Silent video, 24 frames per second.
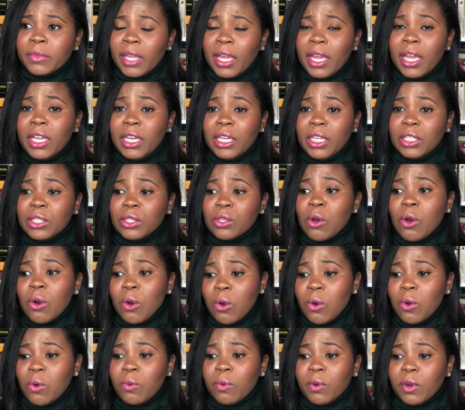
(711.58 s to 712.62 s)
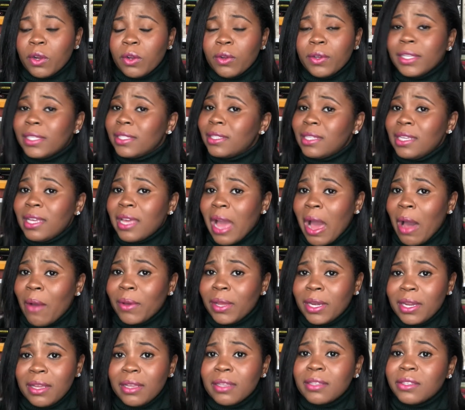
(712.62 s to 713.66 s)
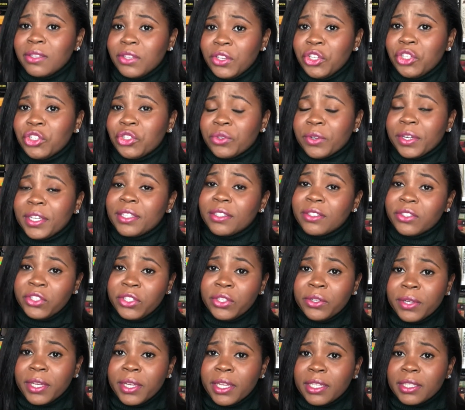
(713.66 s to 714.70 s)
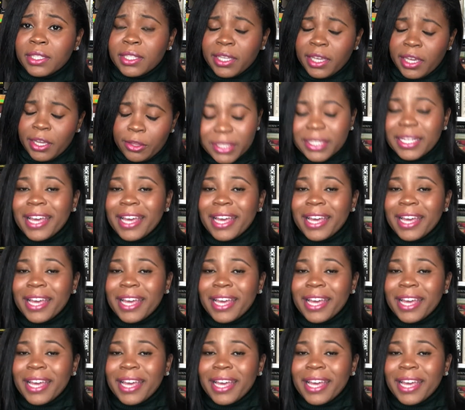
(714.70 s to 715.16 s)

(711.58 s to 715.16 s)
in this cold world and see how it is in these streets, and she'll get it together.